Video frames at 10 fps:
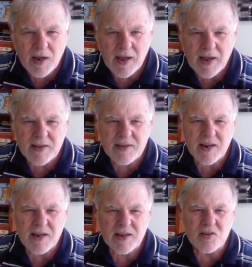and
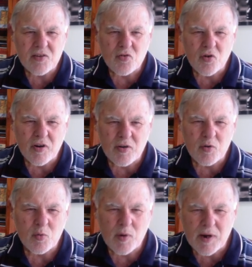to try
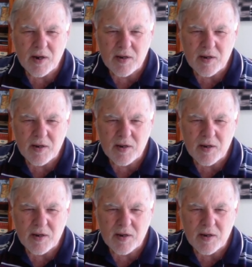to